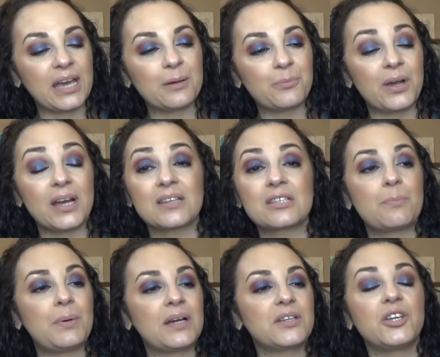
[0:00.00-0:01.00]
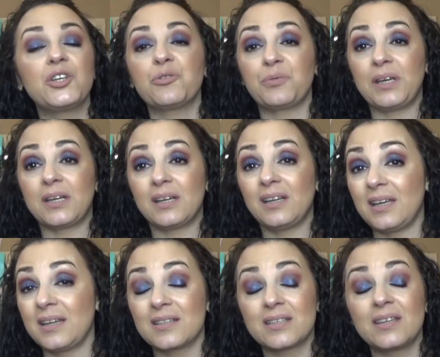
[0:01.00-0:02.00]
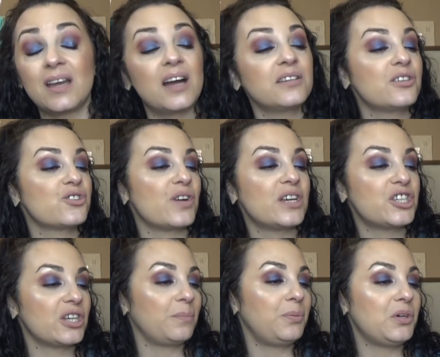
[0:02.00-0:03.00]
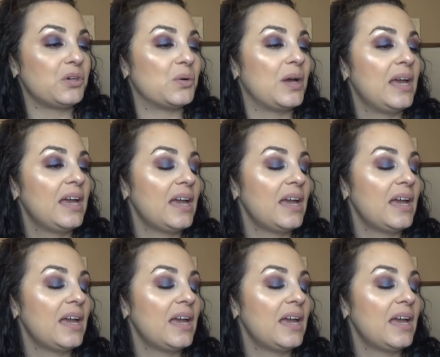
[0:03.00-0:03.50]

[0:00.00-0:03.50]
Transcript: care brand, but eureka, it is not dry shampoo.